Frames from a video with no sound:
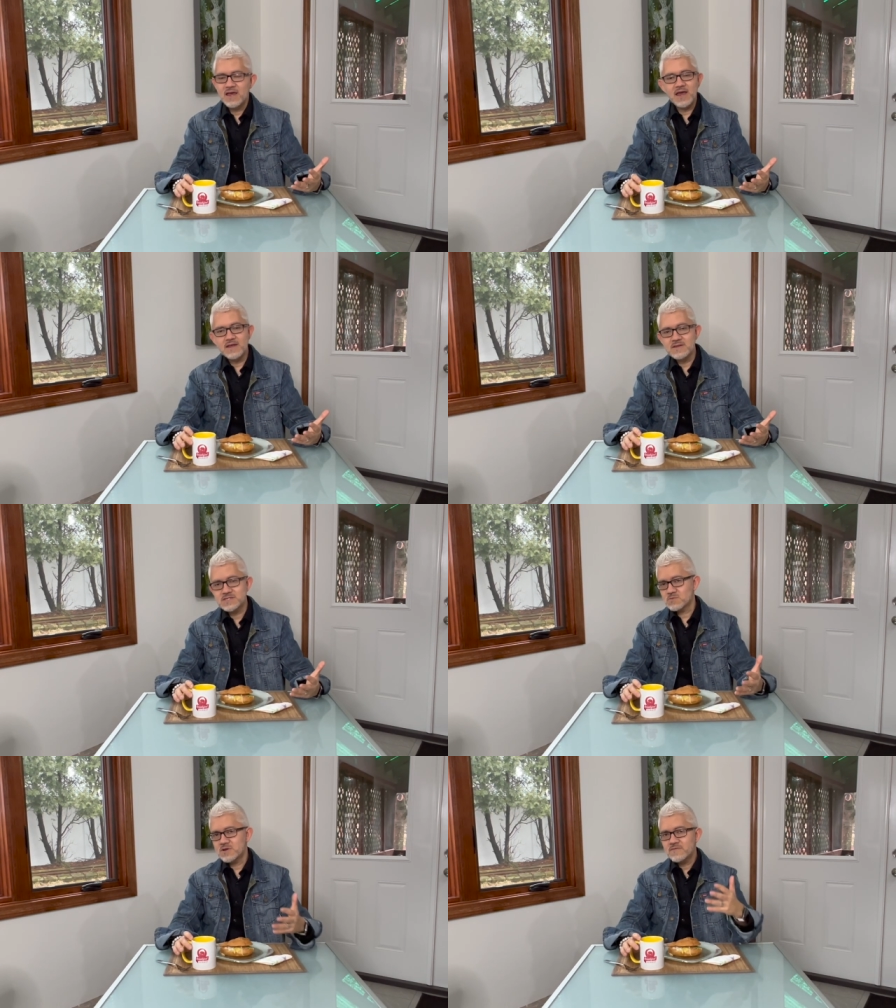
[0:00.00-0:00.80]
And
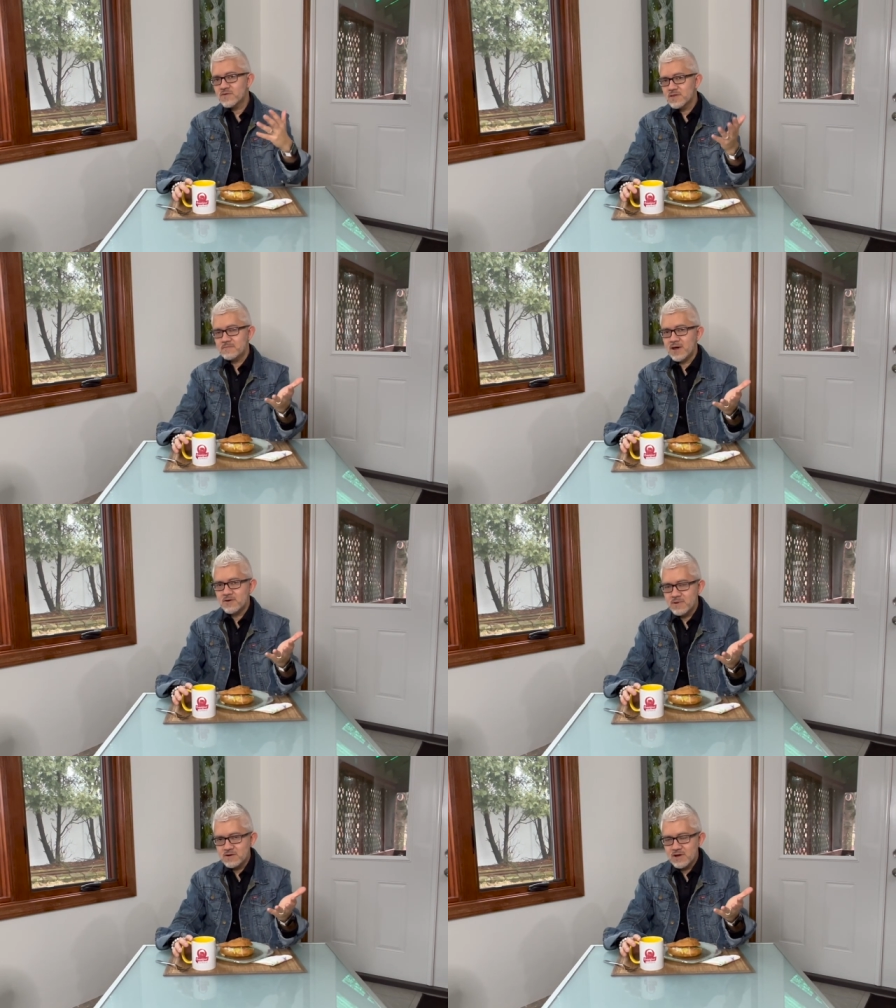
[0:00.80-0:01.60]
it's a wonderful
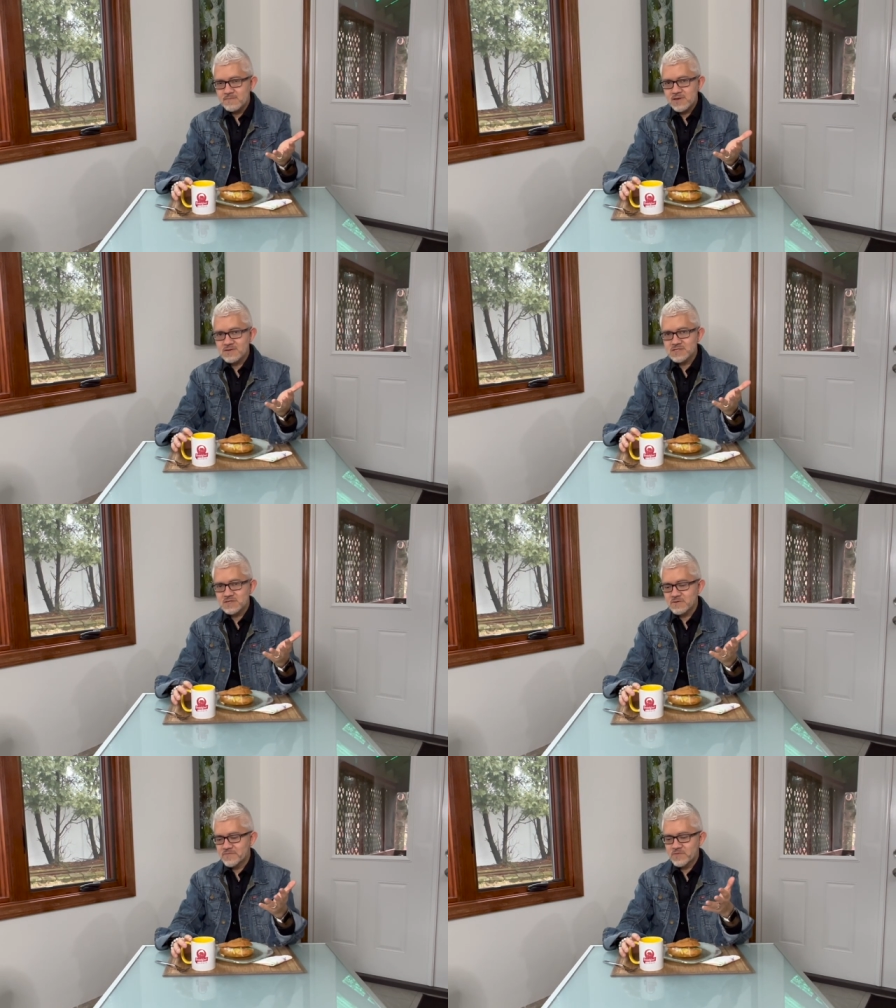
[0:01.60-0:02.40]
environment, right?
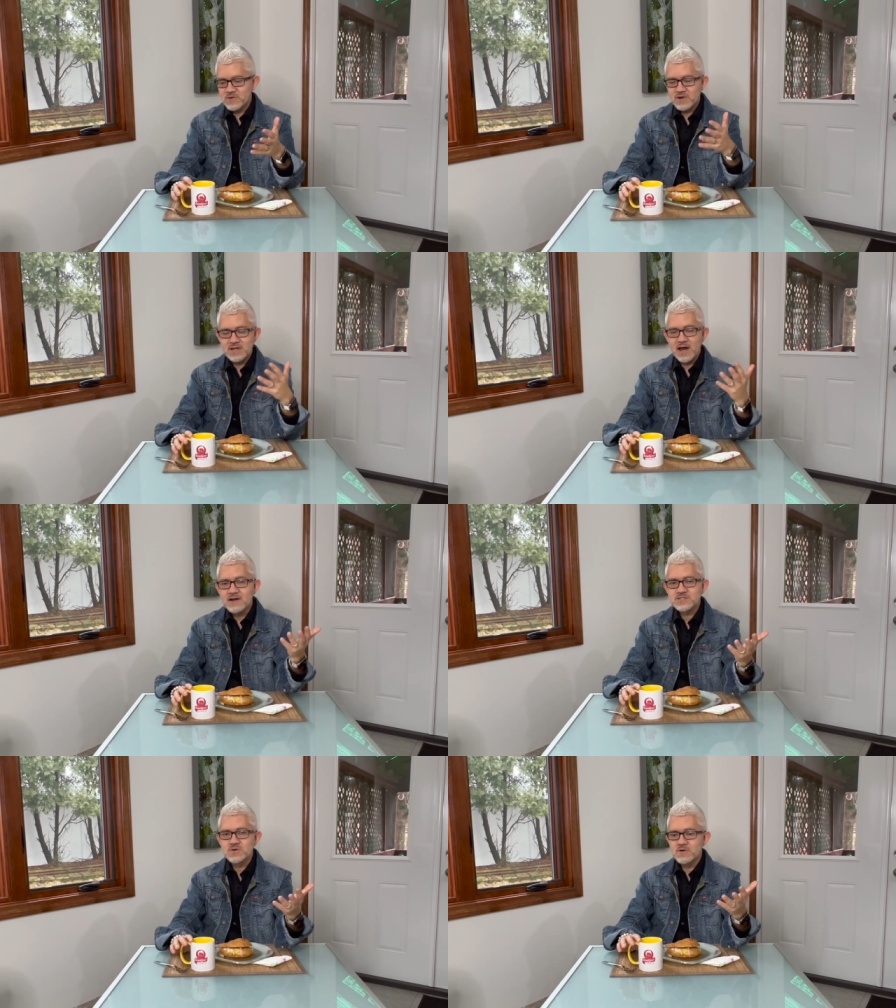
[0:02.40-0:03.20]
Because when you're in
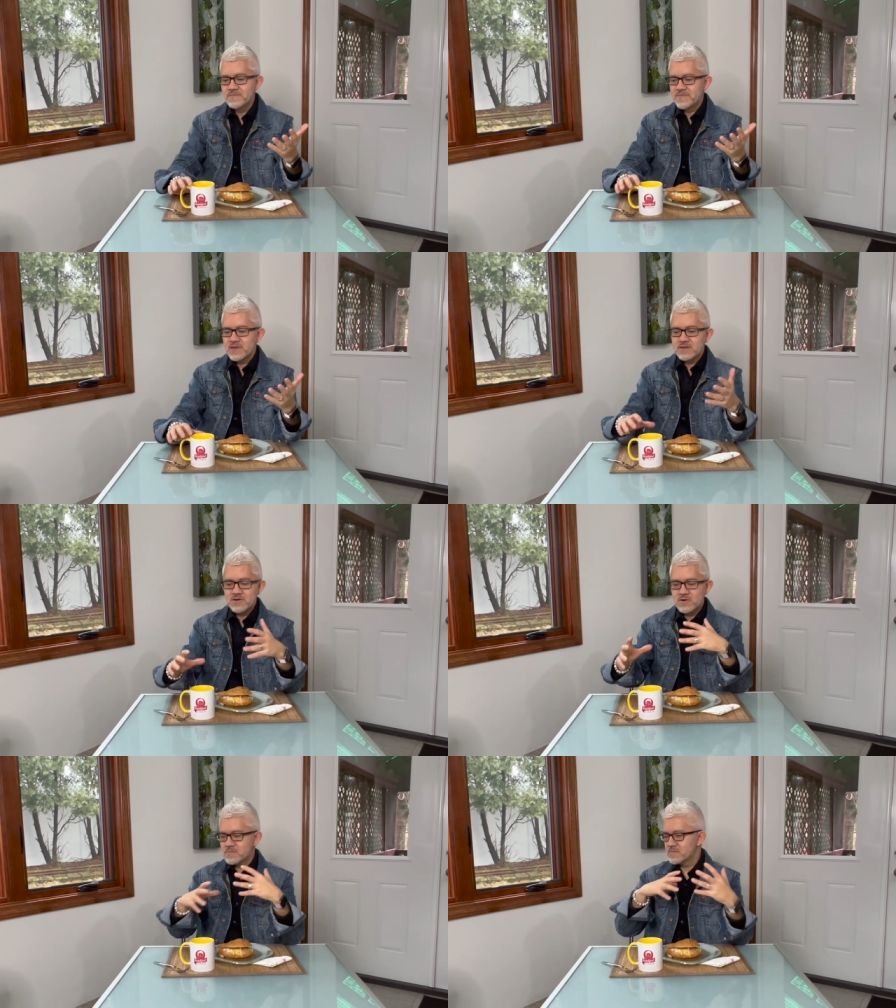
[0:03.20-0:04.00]
art school,
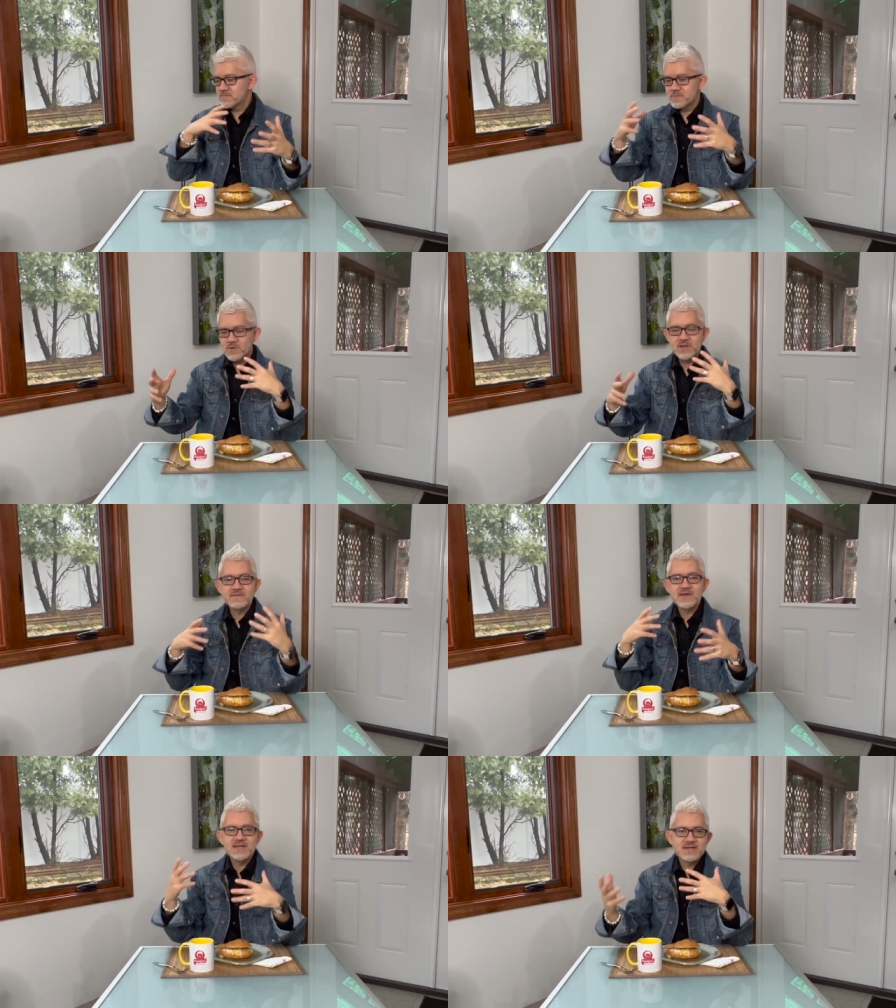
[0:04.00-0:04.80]
you know, people
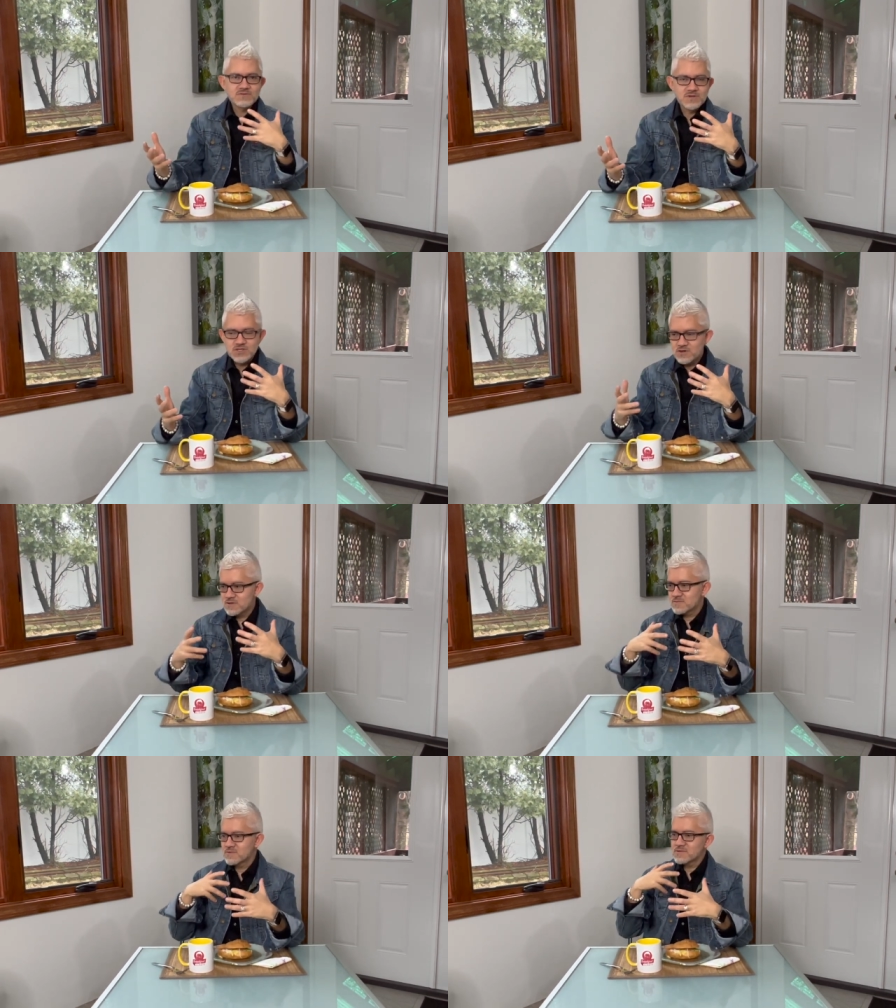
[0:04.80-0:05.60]
give ideas to each
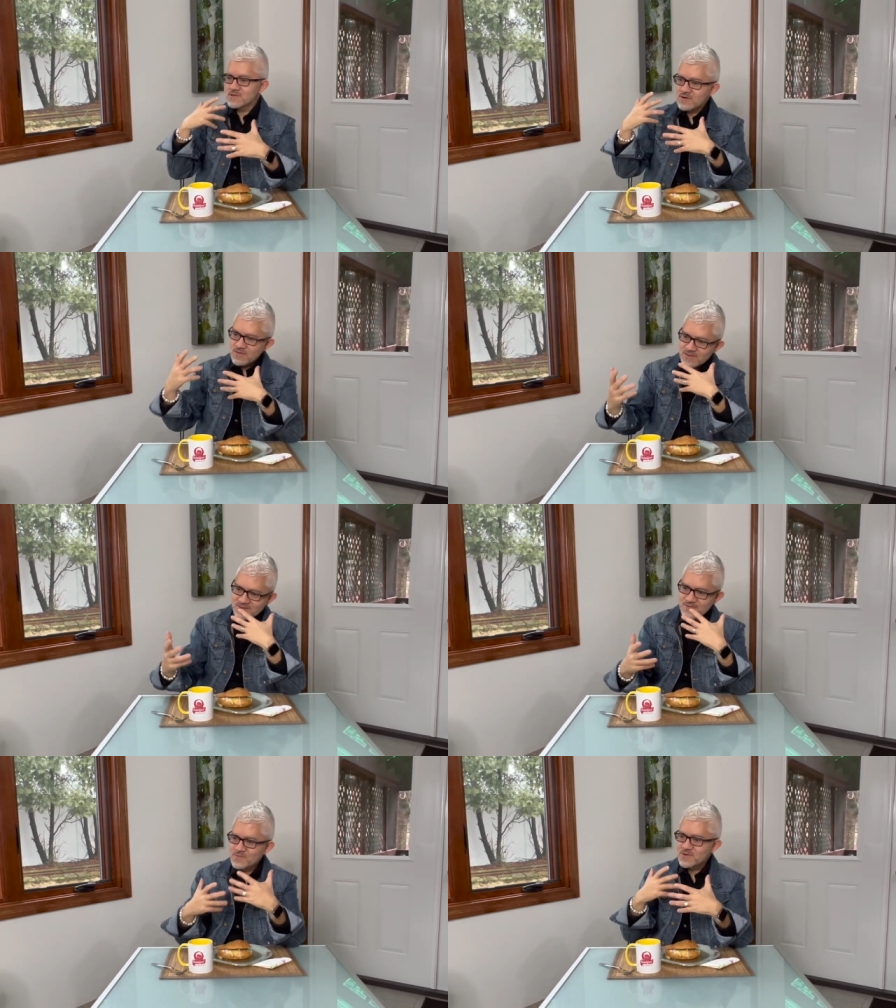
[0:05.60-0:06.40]
other. You
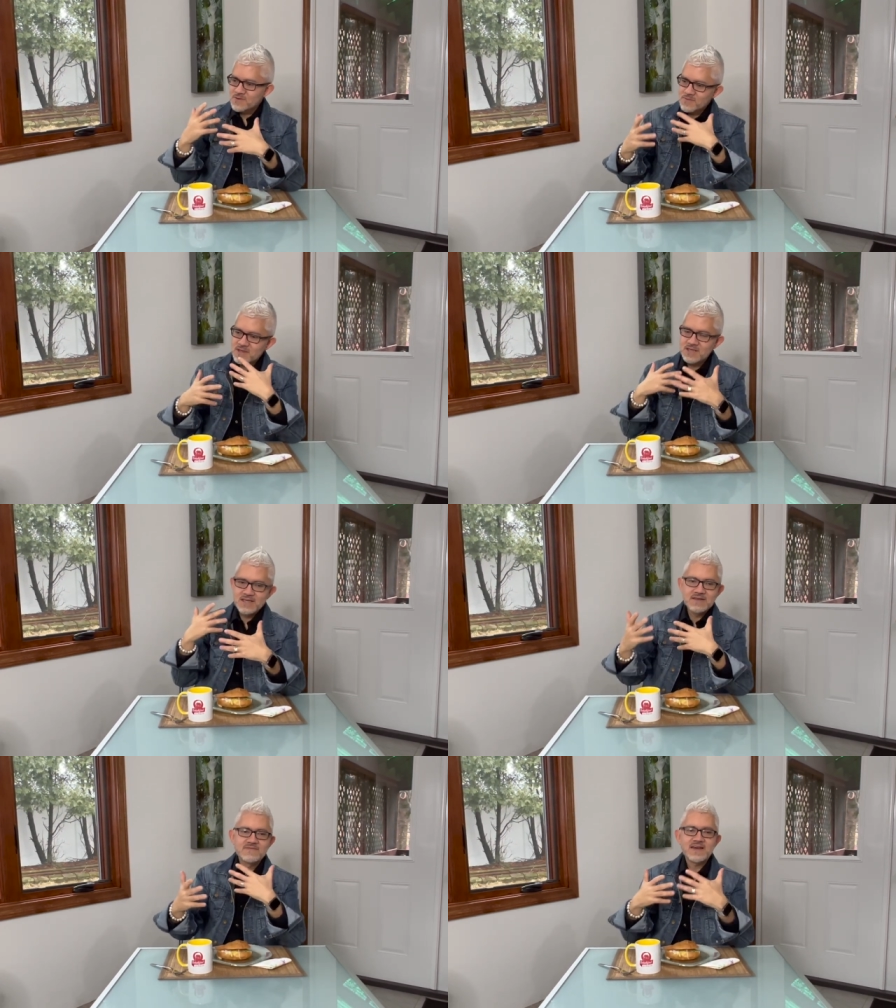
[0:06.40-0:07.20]
know, we
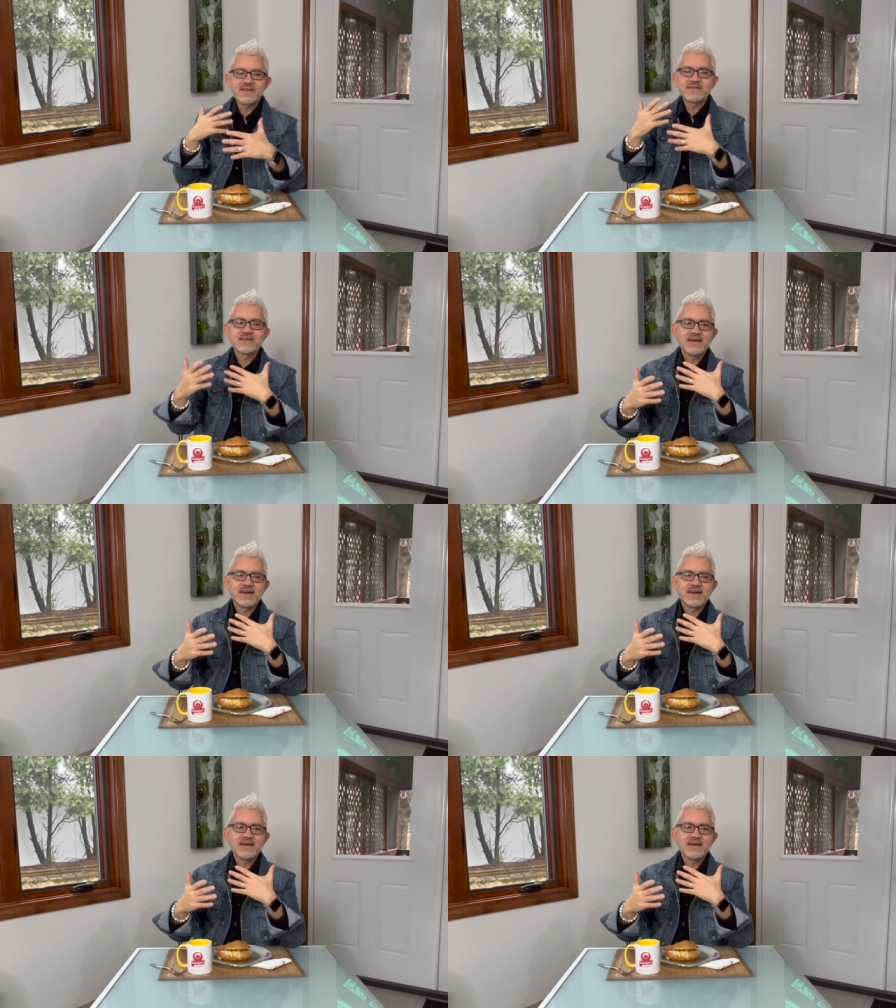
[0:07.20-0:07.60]
give that